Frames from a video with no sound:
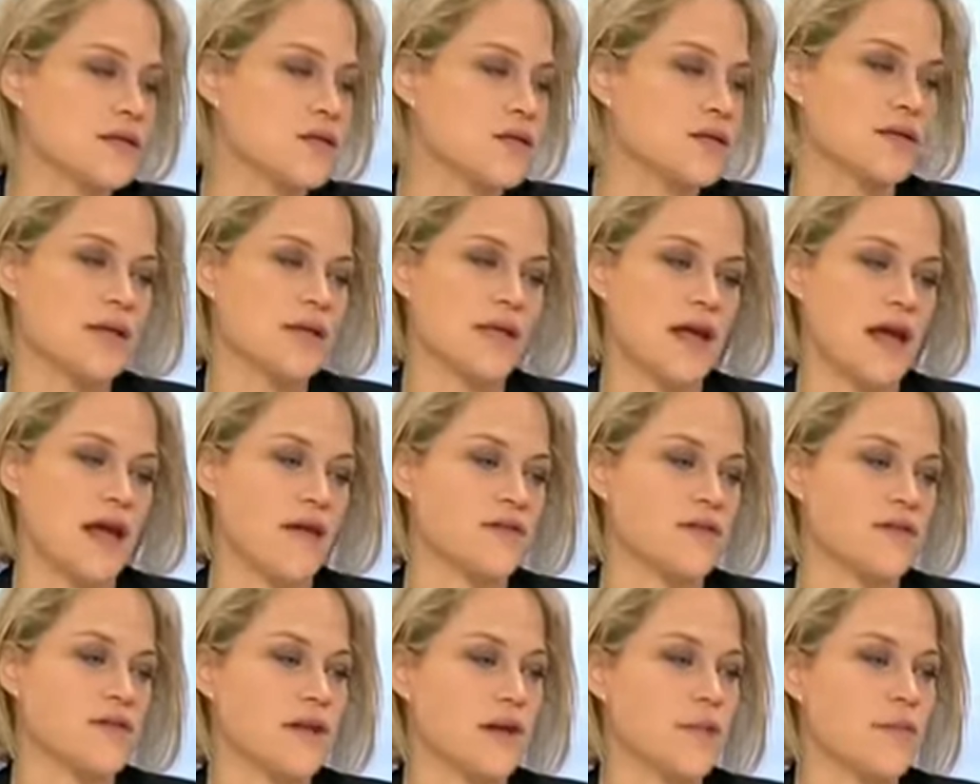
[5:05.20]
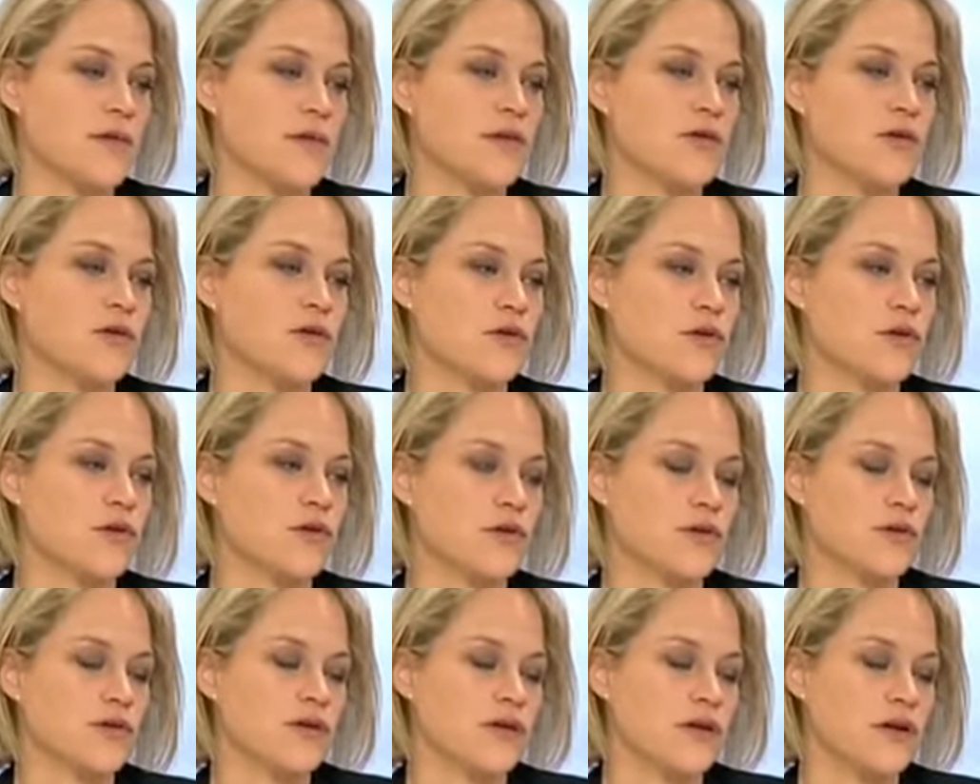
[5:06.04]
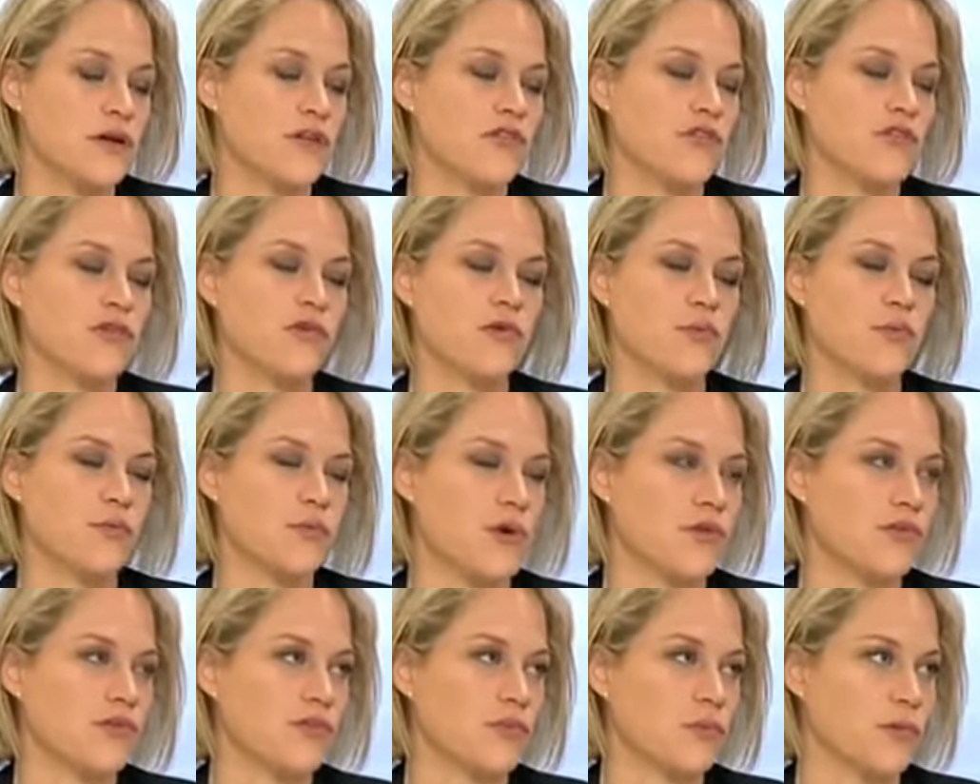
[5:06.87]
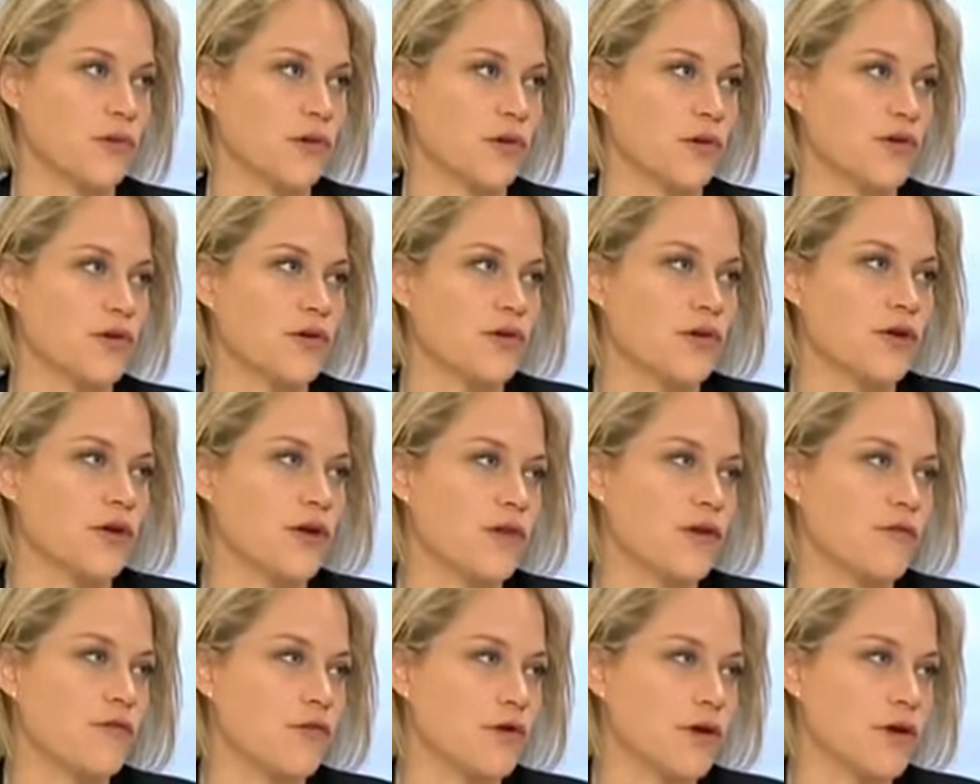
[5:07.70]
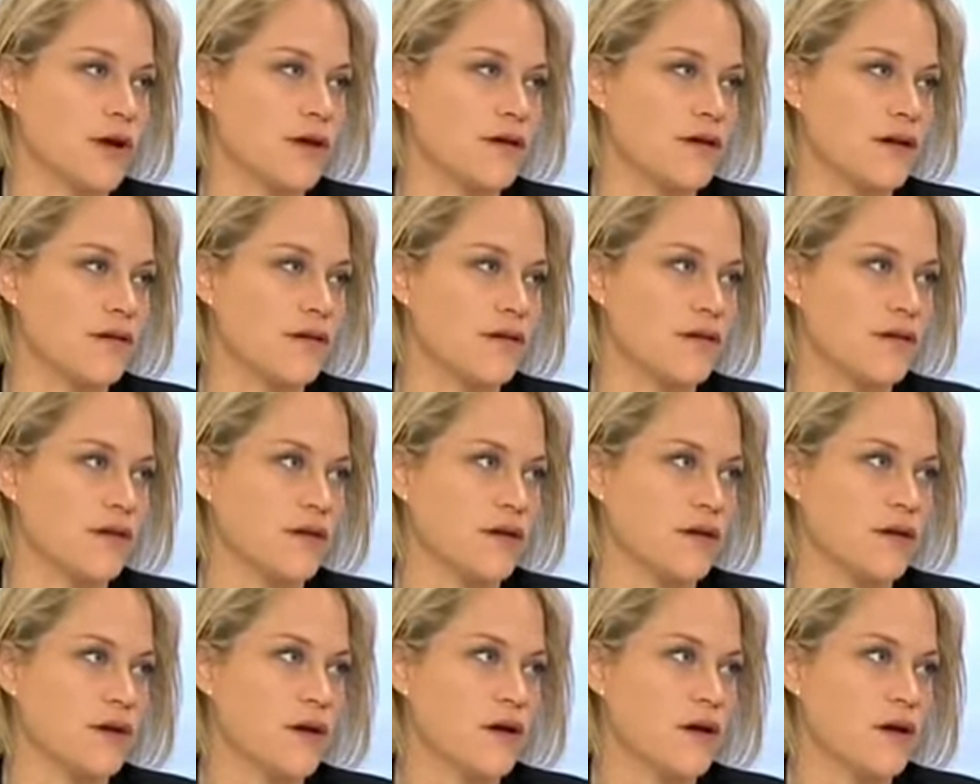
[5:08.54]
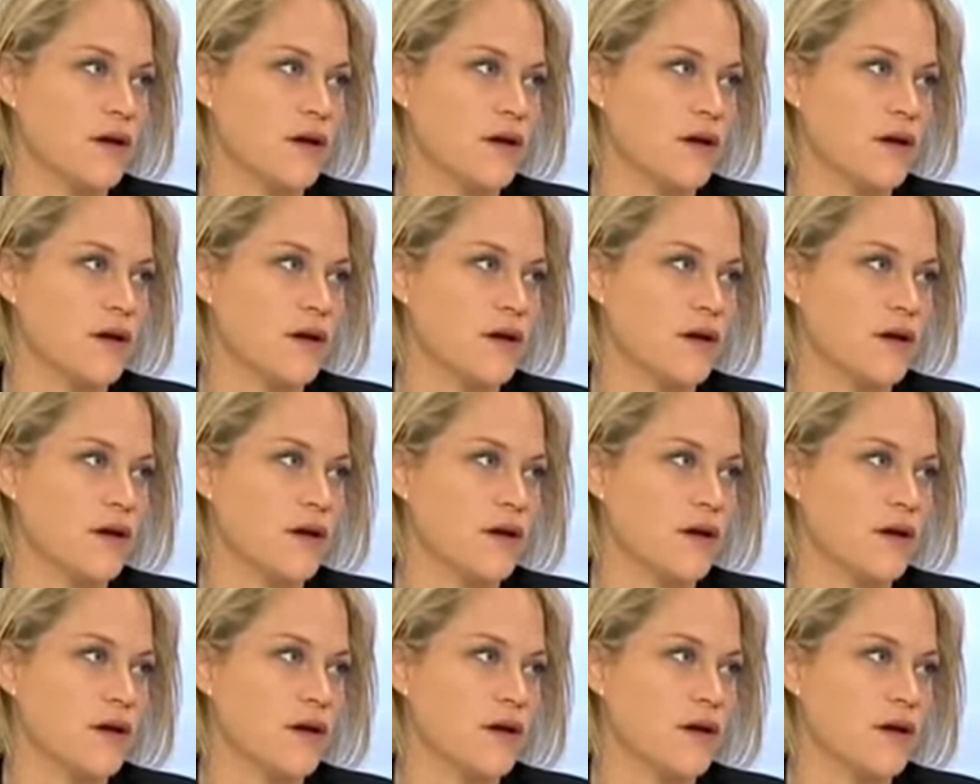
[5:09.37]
Case of these girls that I have to say, I mean, you're a teenager, you're impressionable. Yeah. You're looking for an identity.